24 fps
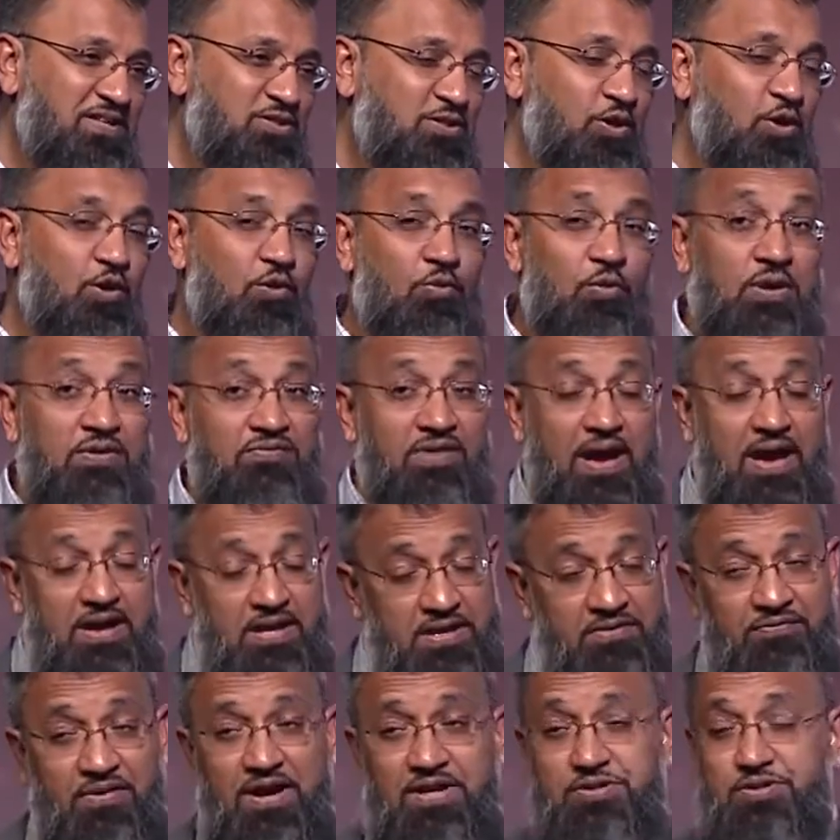So we
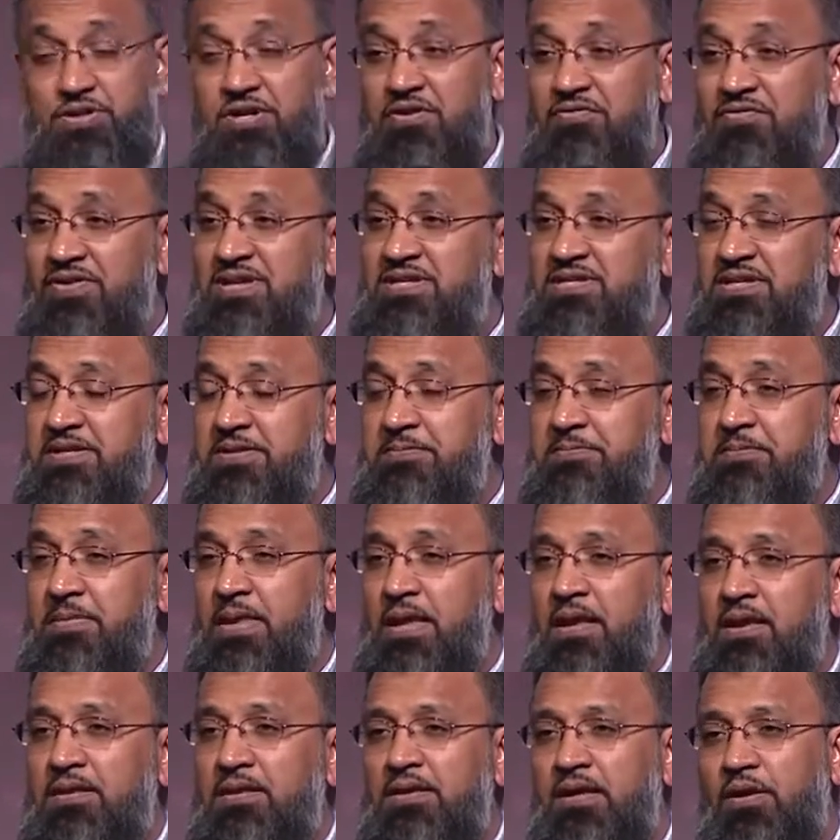invite you to visit
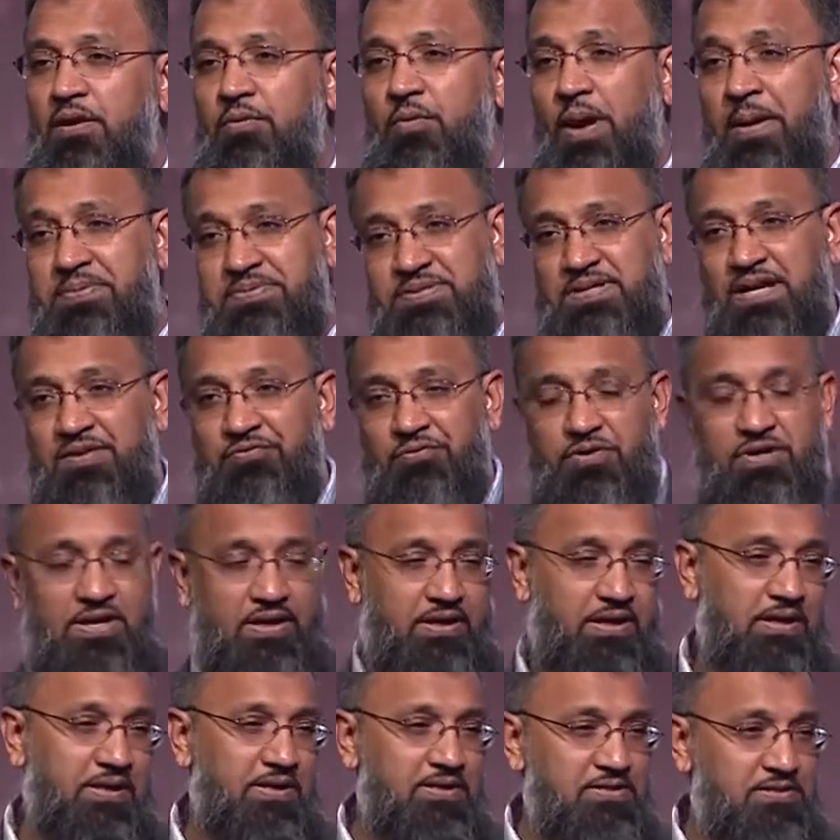the website for
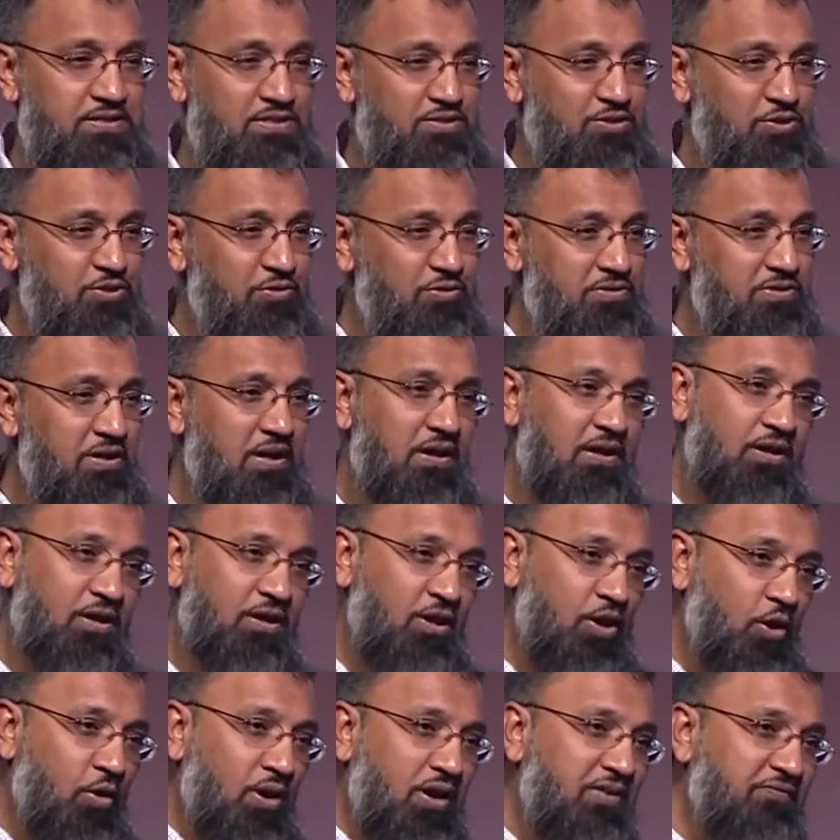Yaqeen Institute.
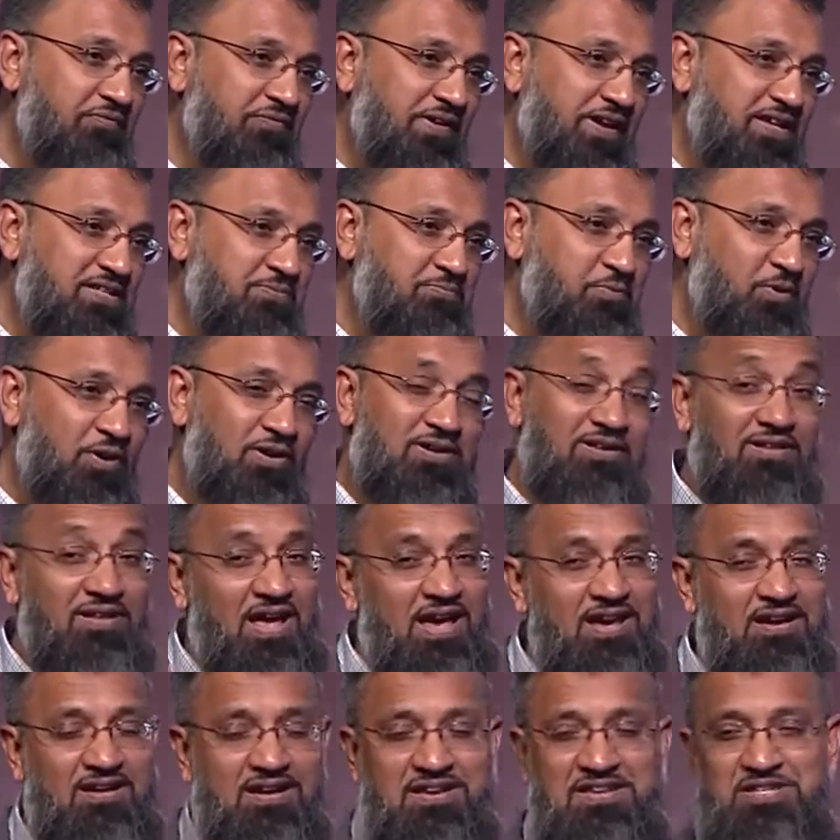Go on Facebook,
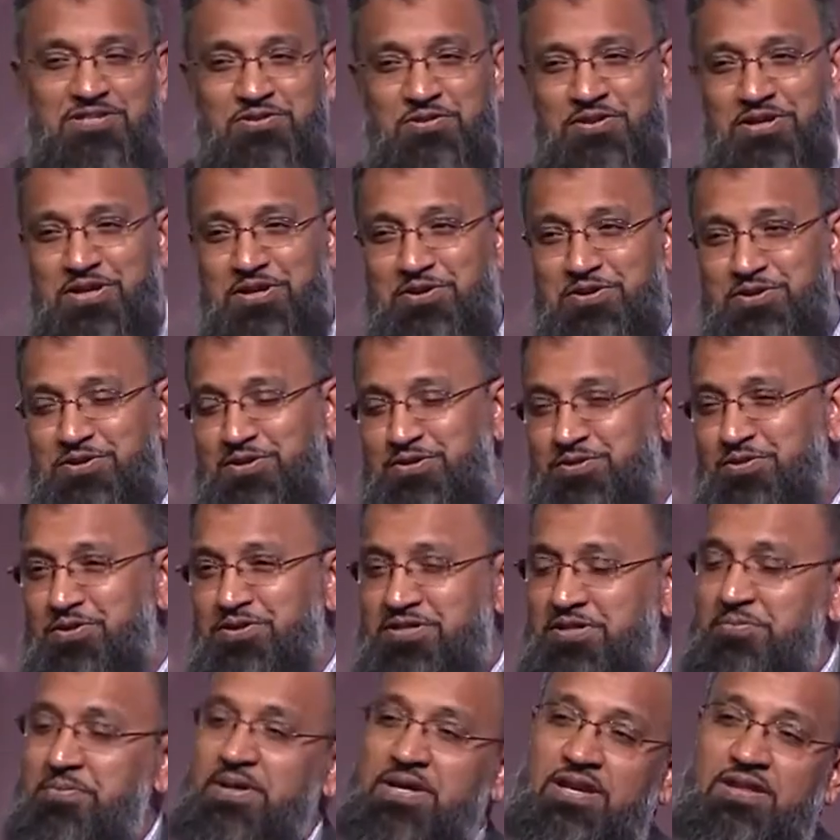like us, do the usual
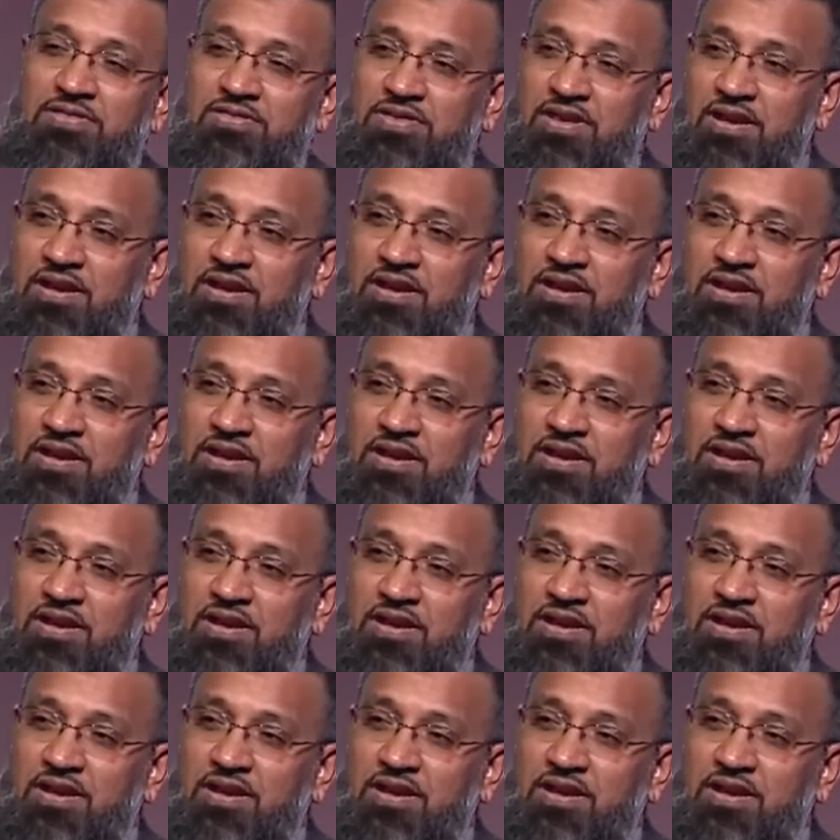social media